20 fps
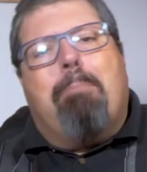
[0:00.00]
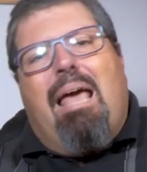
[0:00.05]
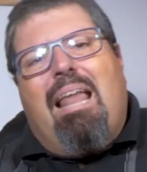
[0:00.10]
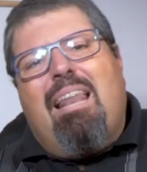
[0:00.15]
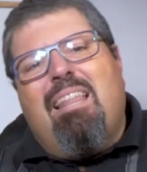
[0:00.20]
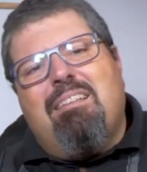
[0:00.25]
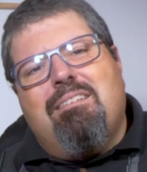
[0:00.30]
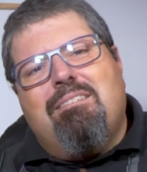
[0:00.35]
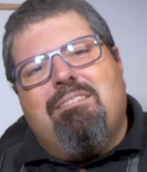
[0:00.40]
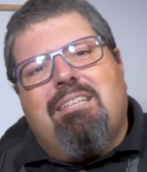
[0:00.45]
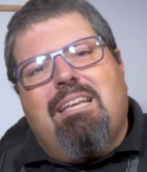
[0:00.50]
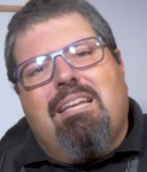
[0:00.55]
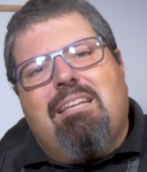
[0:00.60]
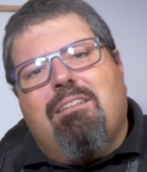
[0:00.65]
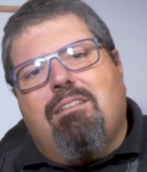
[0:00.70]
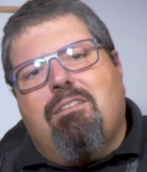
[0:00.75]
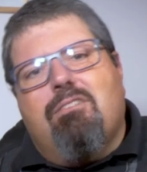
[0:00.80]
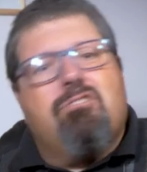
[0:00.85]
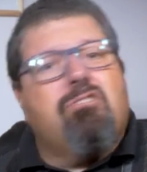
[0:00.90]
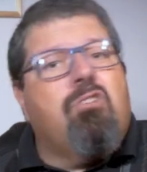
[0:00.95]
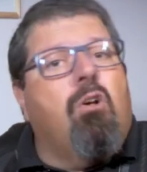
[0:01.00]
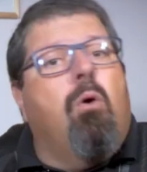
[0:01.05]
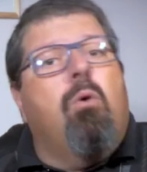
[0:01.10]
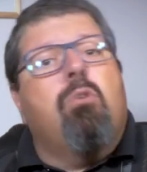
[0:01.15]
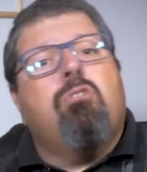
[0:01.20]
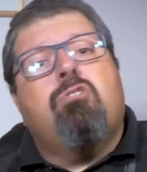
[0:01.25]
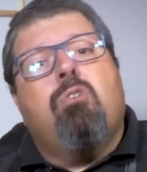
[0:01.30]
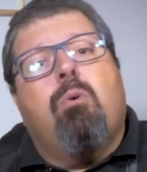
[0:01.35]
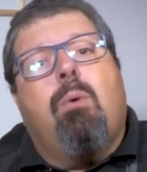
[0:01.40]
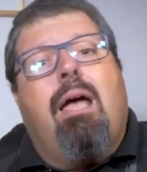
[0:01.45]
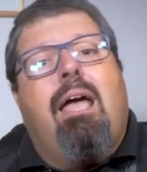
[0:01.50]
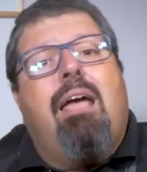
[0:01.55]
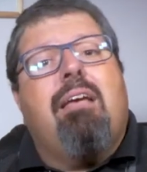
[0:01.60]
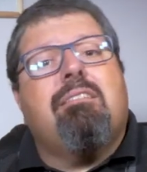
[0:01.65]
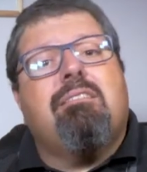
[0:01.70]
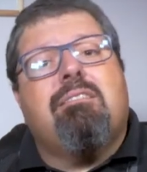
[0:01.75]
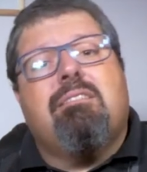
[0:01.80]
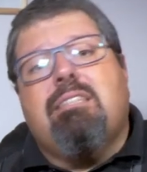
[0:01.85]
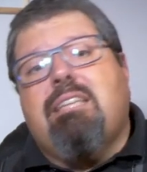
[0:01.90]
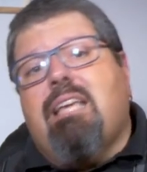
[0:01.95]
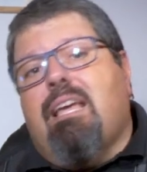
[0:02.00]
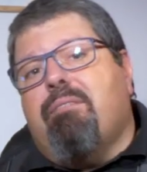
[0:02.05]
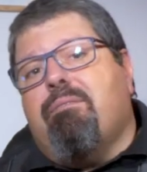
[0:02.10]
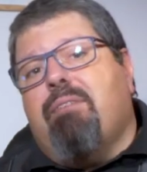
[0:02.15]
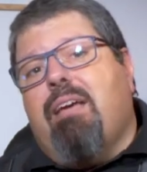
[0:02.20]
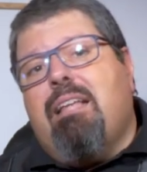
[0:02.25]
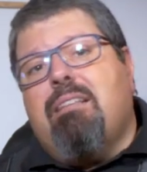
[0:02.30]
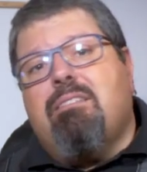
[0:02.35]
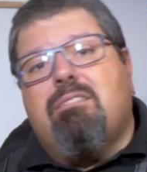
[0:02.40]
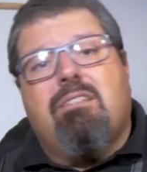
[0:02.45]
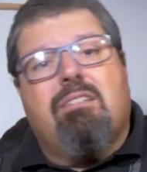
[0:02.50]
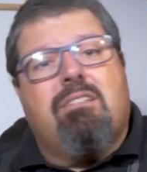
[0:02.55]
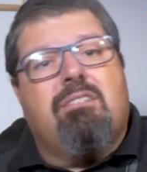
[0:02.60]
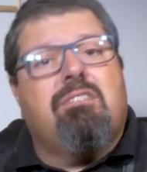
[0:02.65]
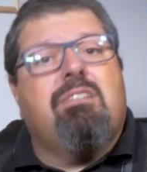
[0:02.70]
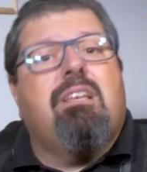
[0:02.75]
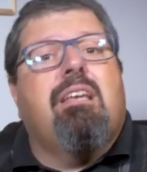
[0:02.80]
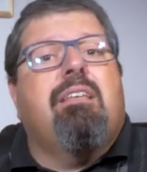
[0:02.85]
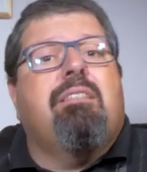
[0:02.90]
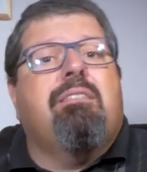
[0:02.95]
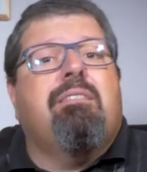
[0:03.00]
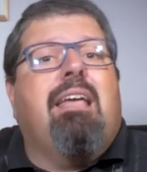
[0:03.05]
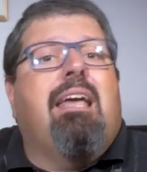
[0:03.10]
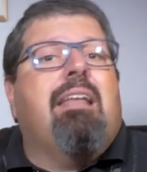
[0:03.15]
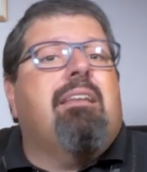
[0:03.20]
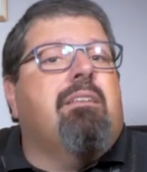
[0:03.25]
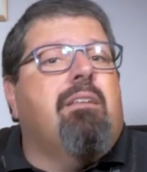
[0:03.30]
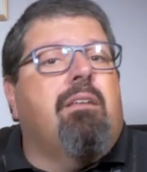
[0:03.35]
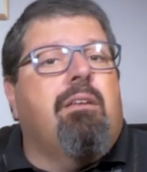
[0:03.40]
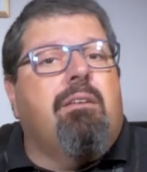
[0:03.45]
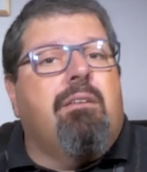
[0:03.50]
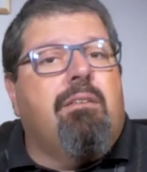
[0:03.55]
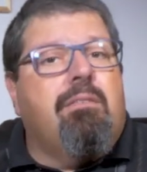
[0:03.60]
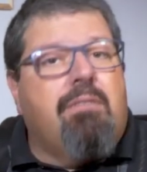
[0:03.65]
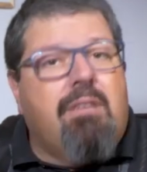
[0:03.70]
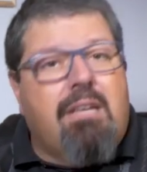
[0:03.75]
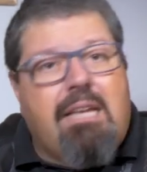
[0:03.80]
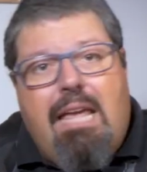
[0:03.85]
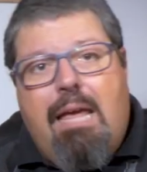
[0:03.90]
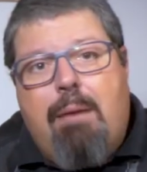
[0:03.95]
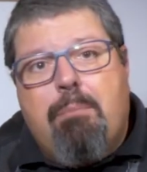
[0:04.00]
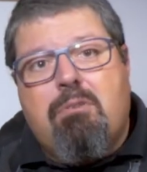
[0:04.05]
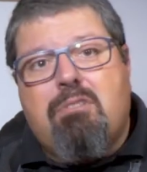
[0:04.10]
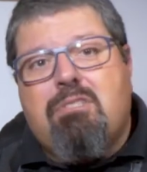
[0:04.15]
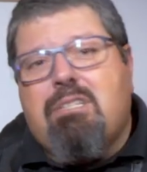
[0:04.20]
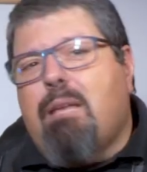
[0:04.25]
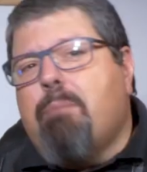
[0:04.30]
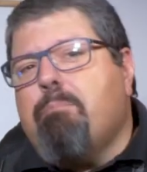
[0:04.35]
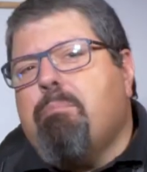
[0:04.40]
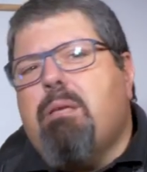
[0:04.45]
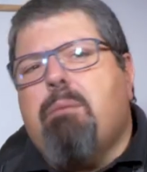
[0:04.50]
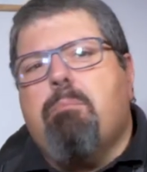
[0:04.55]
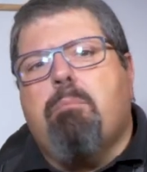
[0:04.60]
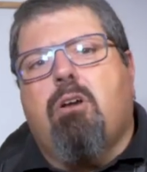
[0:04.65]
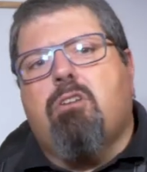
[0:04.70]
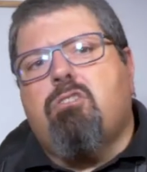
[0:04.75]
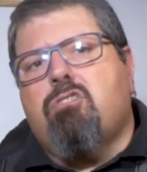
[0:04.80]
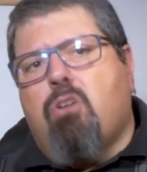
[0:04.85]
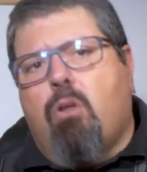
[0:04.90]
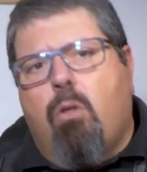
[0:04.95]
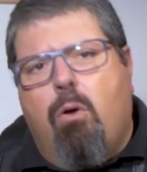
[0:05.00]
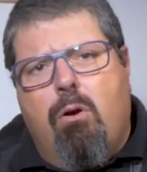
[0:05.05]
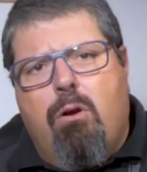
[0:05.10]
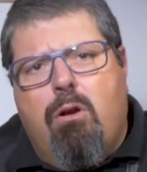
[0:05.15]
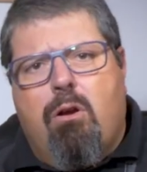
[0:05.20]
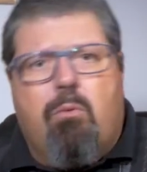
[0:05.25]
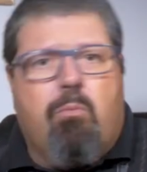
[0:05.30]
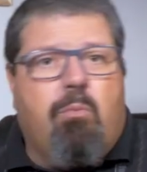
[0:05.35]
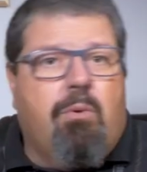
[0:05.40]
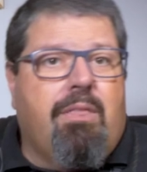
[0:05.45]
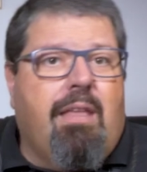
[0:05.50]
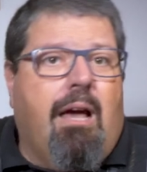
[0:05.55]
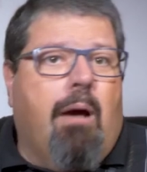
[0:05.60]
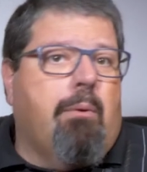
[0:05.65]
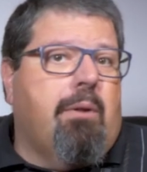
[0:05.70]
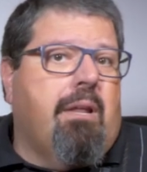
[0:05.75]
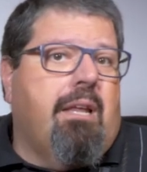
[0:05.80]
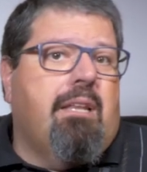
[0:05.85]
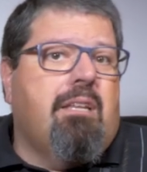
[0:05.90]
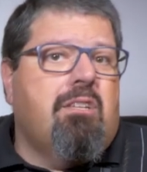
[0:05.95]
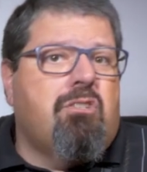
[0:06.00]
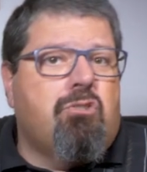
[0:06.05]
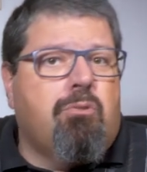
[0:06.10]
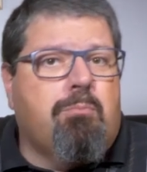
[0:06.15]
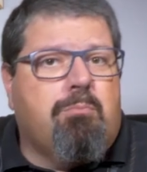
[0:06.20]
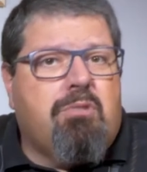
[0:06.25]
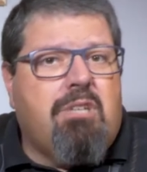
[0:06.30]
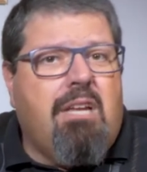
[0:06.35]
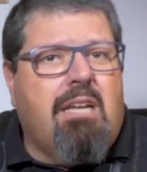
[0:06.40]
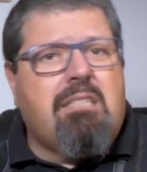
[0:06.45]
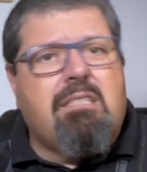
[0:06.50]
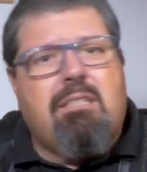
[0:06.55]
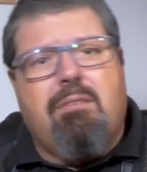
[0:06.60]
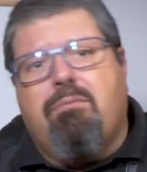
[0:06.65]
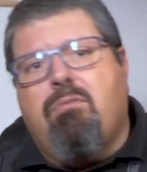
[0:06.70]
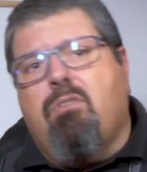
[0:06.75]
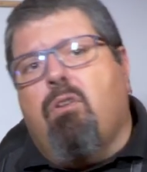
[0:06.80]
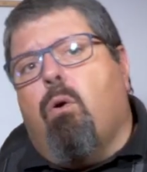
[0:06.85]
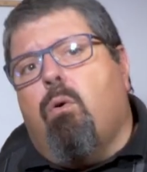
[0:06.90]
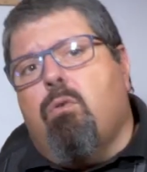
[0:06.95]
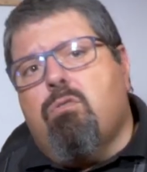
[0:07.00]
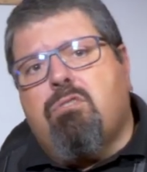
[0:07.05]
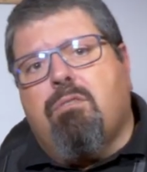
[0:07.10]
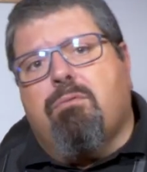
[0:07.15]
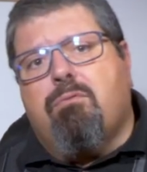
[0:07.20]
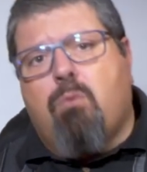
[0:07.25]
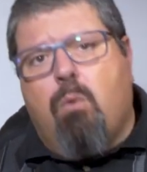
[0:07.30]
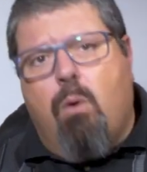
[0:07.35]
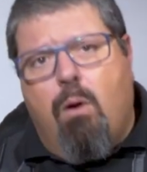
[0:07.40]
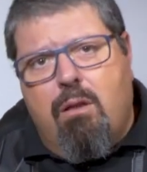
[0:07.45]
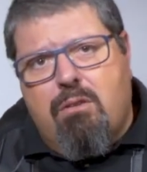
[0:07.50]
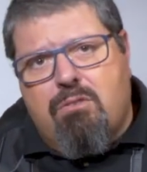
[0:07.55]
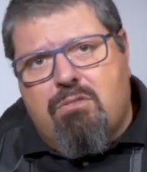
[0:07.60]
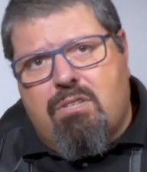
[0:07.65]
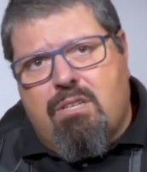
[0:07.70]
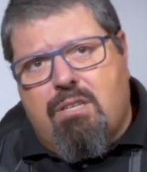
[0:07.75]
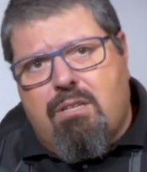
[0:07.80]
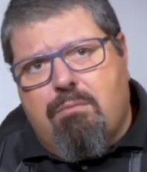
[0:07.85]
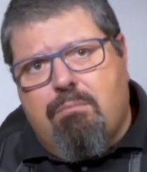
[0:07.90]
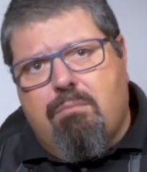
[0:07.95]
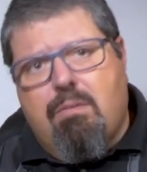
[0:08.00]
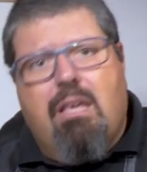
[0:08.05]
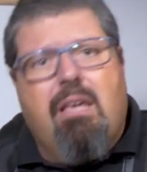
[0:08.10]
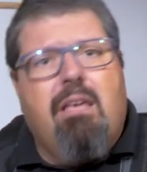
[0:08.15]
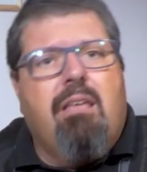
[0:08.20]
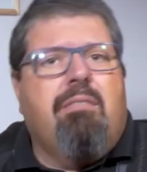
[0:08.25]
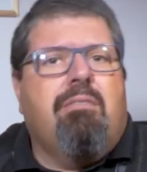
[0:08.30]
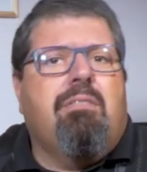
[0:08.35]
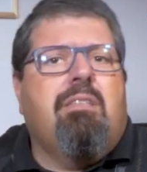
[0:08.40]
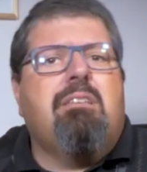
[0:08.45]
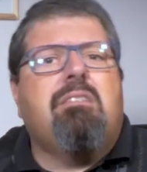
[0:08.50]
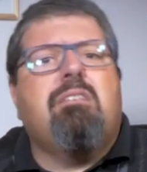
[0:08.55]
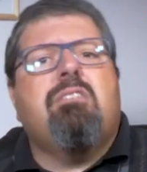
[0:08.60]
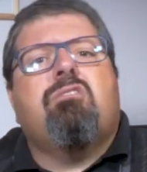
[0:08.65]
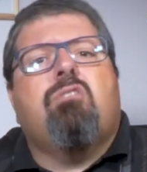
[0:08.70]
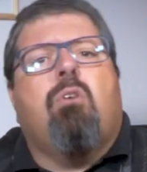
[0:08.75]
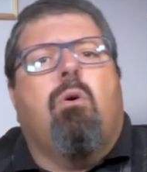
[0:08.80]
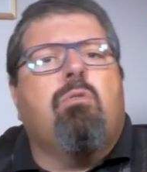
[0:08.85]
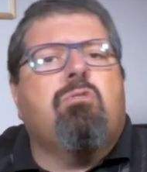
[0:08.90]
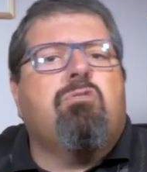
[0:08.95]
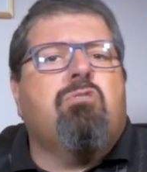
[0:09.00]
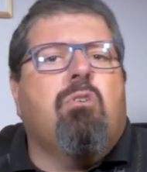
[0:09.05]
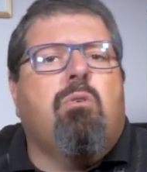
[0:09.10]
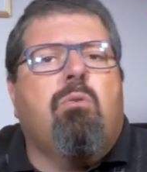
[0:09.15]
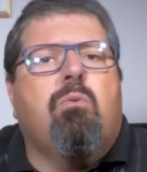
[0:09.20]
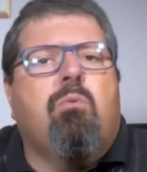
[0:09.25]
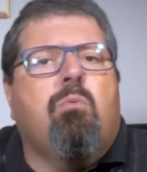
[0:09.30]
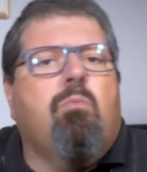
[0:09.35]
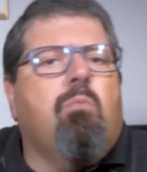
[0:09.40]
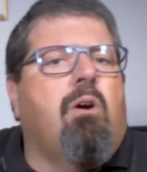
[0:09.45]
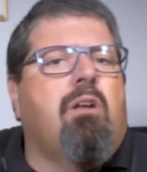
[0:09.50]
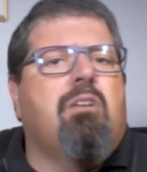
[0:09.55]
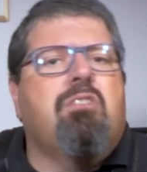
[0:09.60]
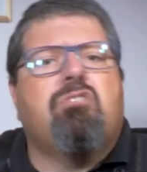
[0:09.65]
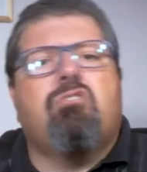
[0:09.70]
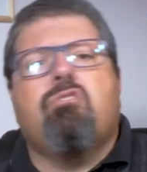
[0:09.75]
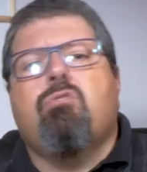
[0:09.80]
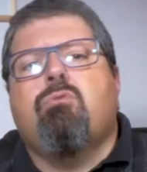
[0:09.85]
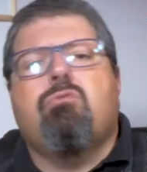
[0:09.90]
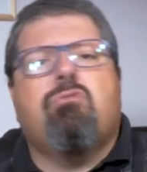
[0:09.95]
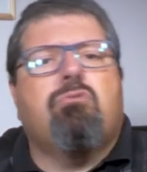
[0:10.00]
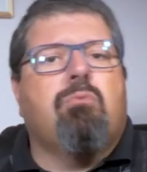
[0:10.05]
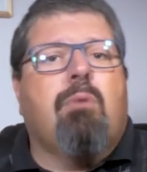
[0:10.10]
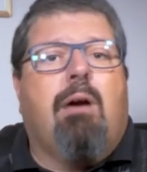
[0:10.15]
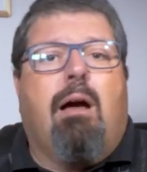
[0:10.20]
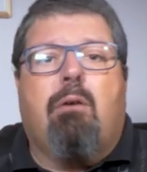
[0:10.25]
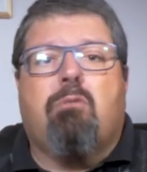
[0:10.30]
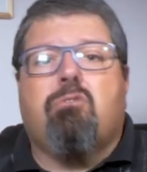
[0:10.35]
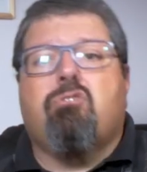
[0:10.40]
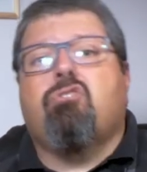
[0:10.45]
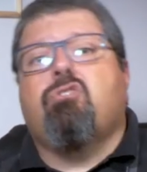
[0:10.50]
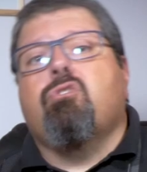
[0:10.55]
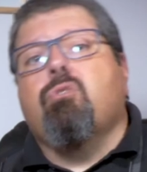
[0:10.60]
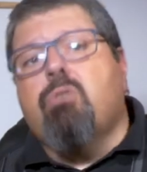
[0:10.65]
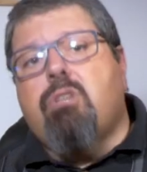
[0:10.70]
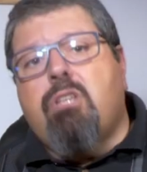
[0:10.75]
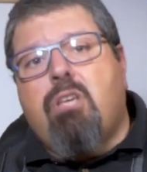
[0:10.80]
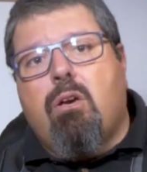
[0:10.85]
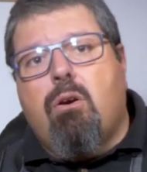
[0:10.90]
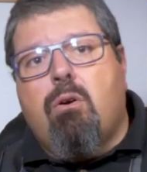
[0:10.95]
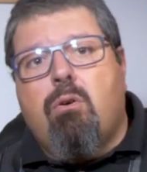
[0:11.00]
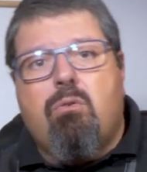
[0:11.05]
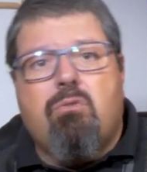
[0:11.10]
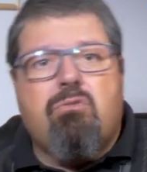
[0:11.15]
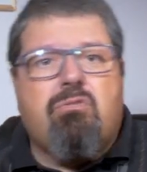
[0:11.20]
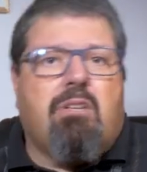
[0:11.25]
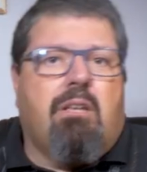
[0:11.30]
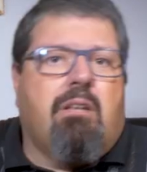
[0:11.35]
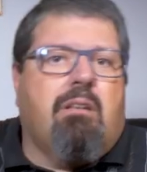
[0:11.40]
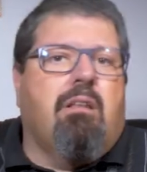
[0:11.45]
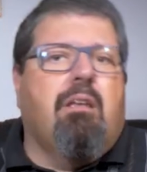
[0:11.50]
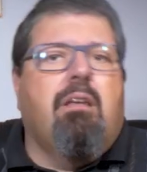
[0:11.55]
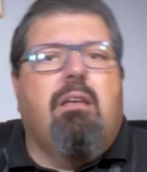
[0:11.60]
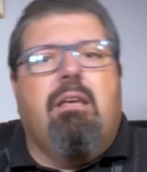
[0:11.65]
Balanced signals also has the advantage that the cables can be much longer without any subjective loss of quality. This is also what is used throughout studios and